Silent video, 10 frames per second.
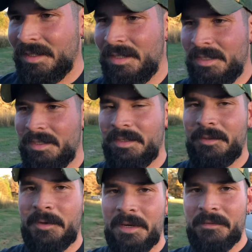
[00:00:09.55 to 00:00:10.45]

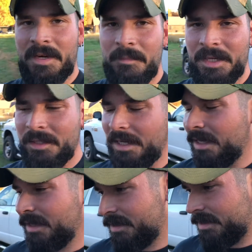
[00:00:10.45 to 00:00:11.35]
Wife and I barely
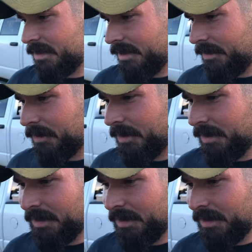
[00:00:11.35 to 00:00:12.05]
got any sleep.